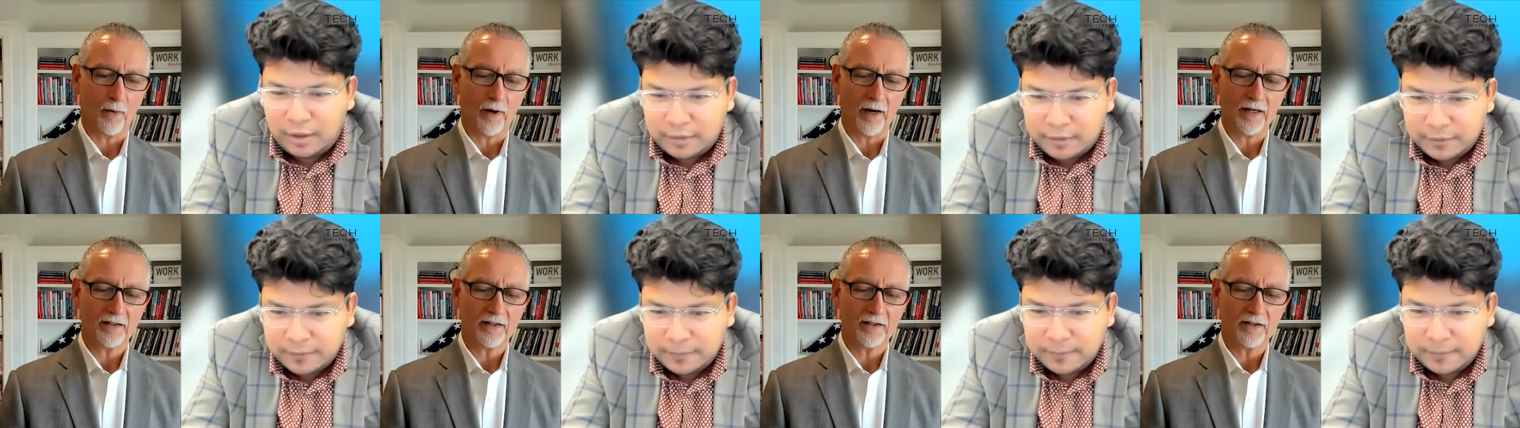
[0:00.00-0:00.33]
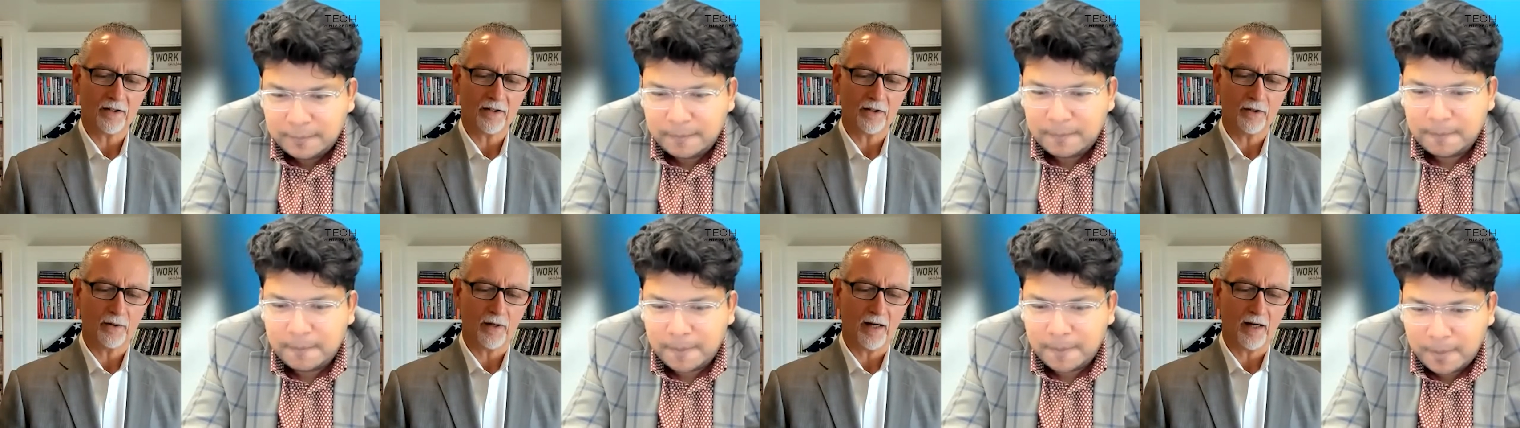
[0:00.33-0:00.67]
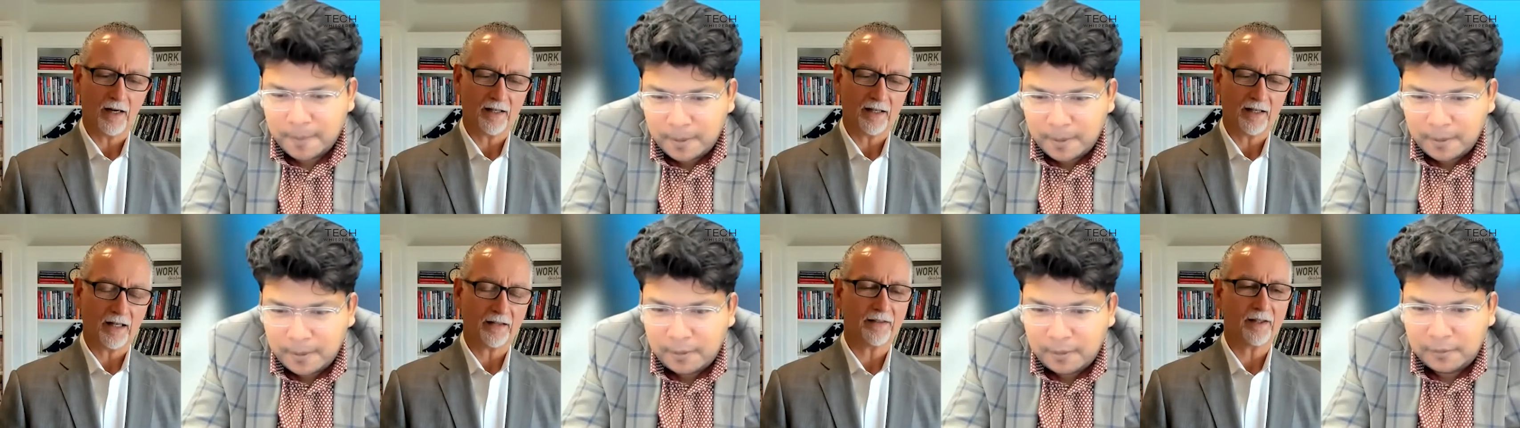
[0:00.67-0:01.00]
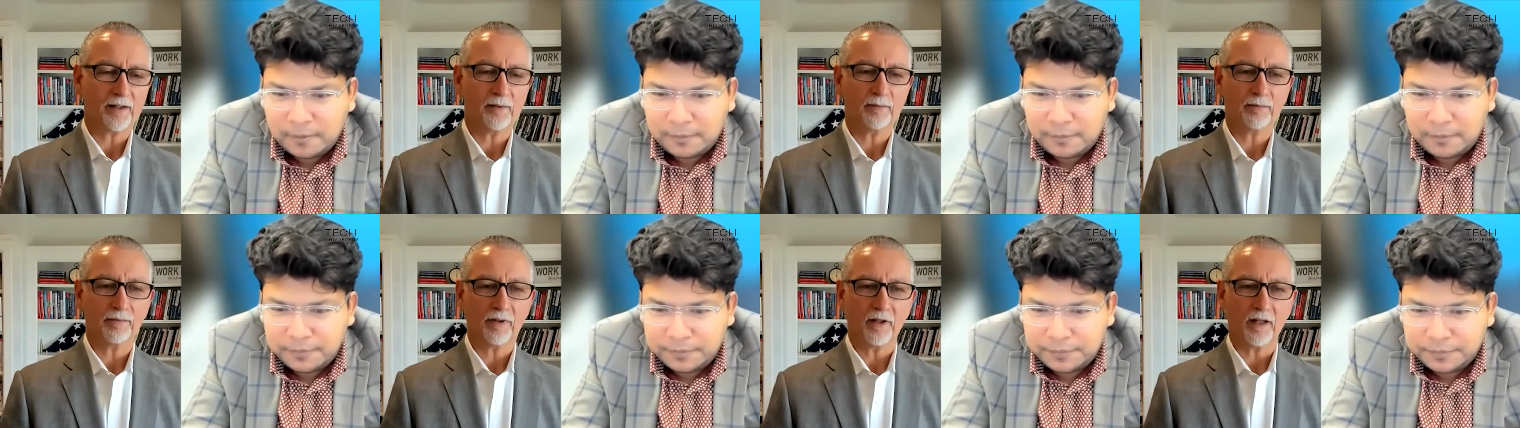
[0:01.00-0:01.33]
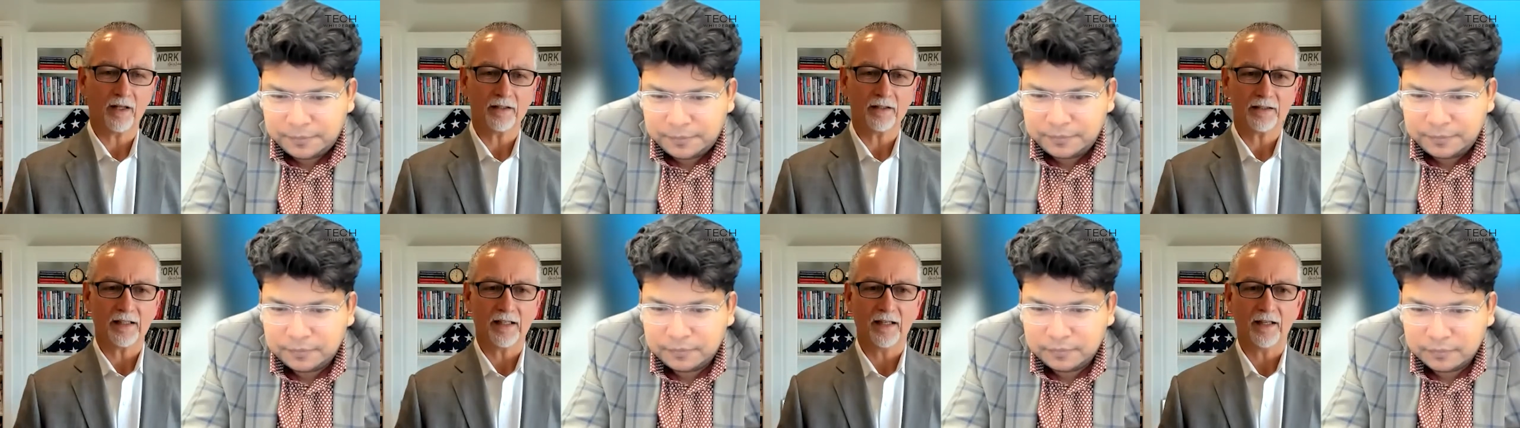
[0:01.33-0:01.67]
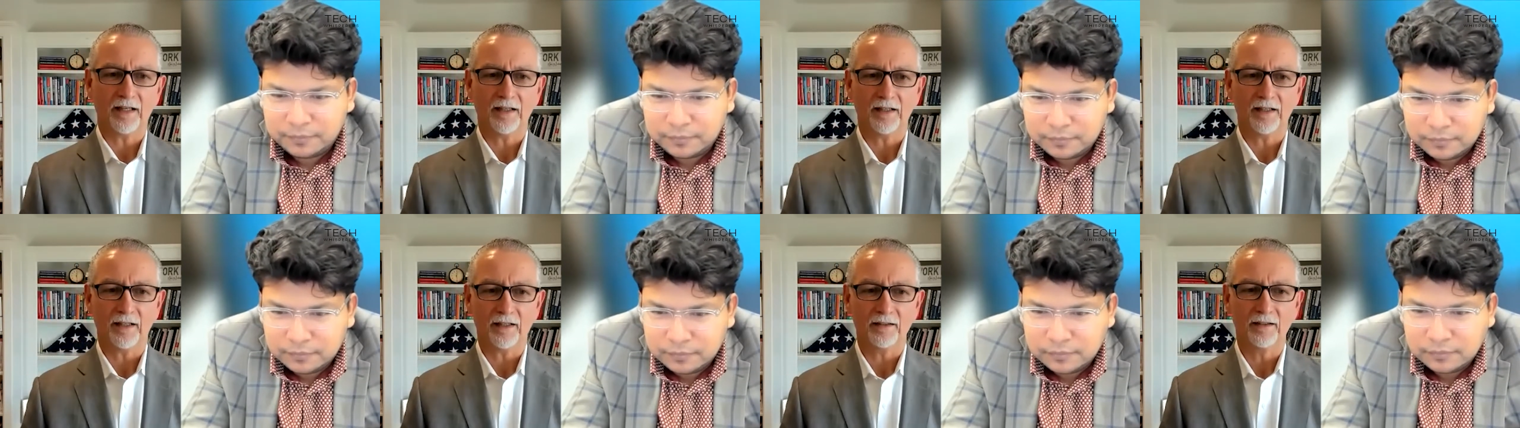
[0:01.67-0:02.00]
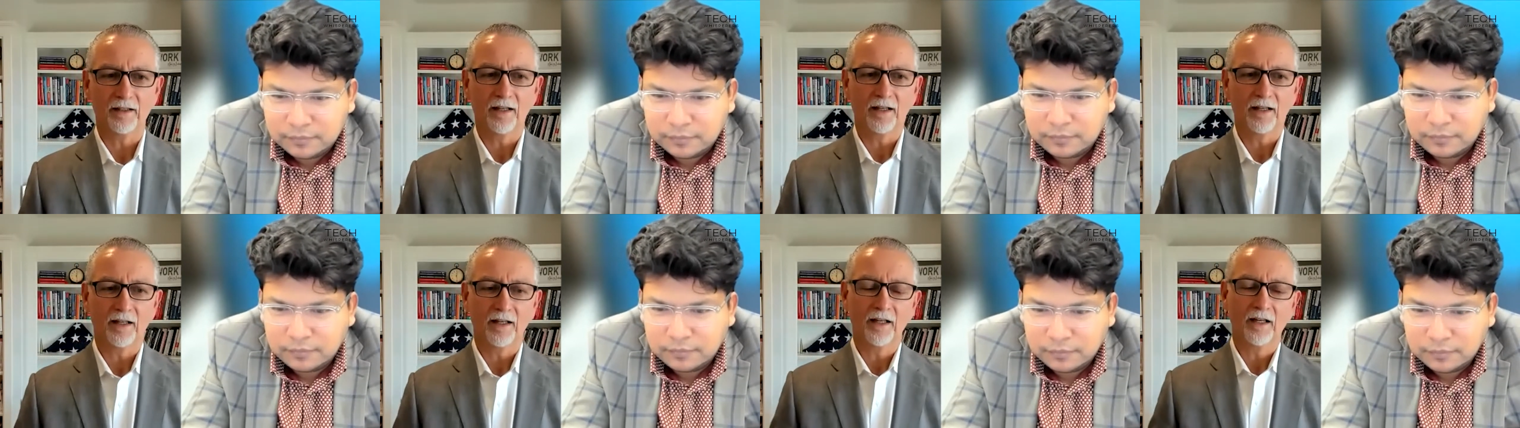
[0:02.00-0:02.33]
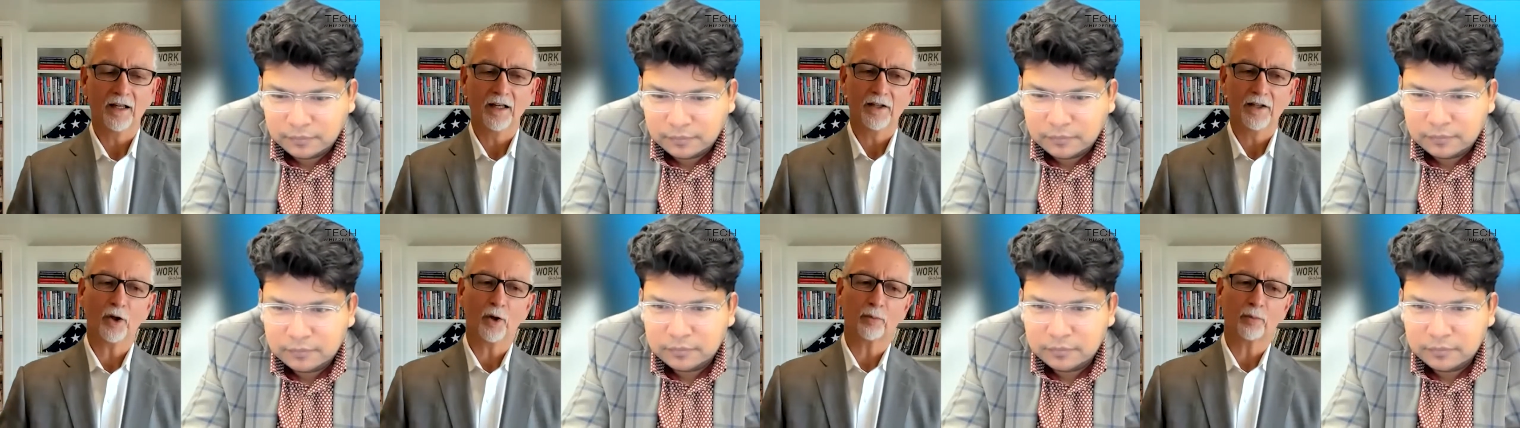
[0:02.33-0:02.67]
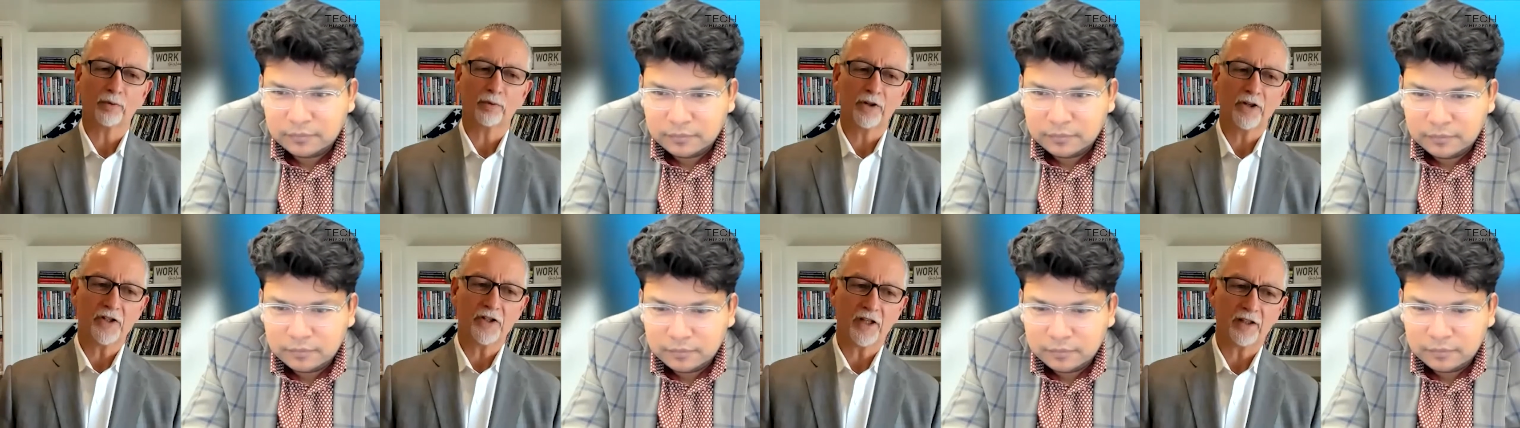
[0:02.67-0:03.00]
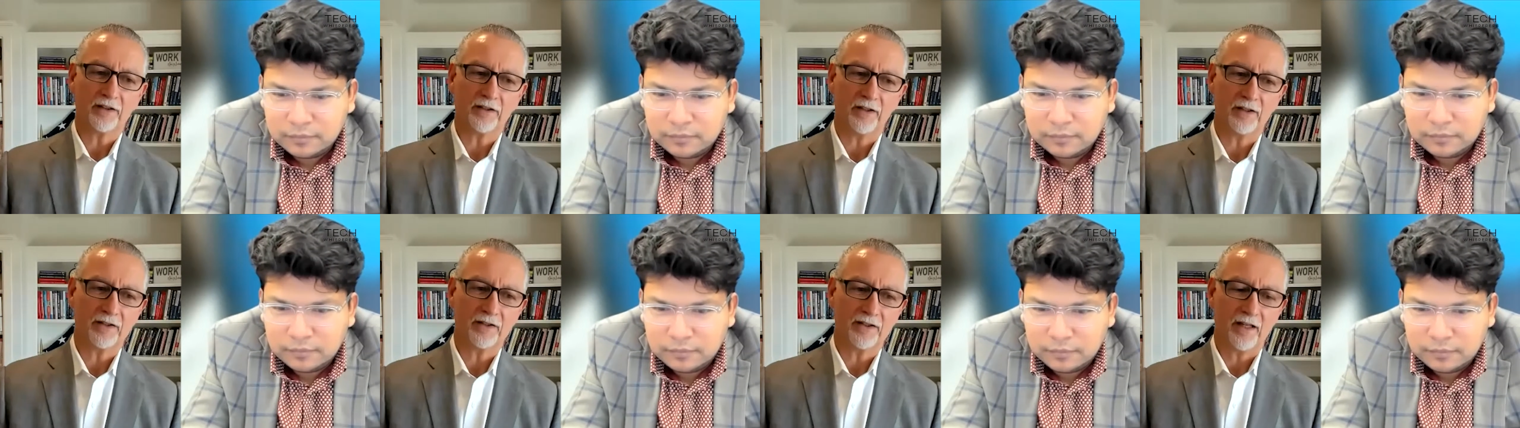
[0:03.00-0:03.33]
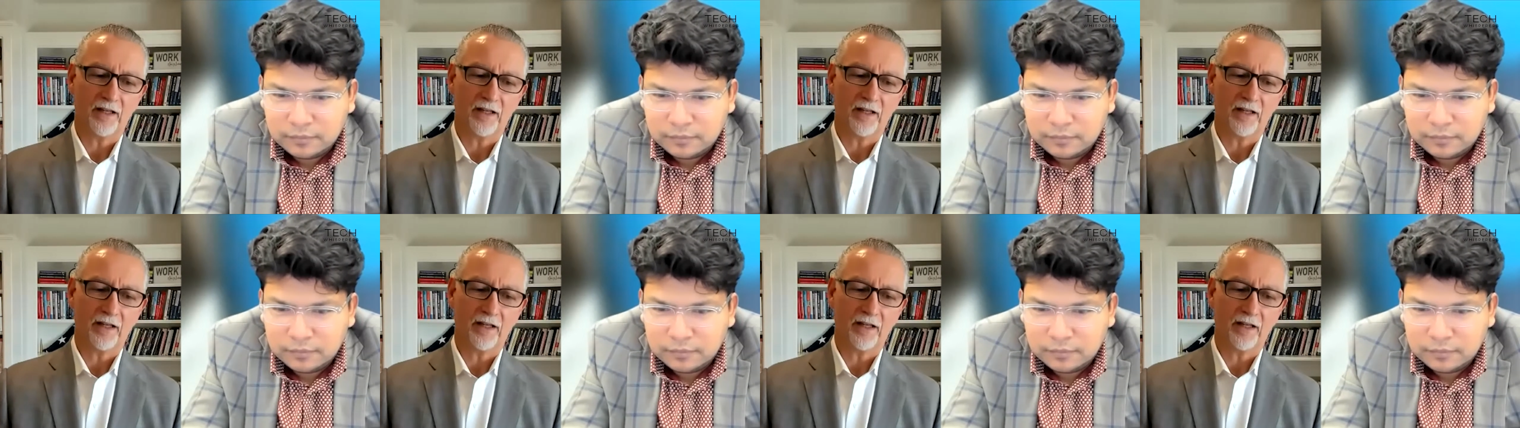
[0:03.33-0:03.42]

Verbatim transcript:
Speaker 1: wait to uh, get them plugged in, and you'll appreciate this,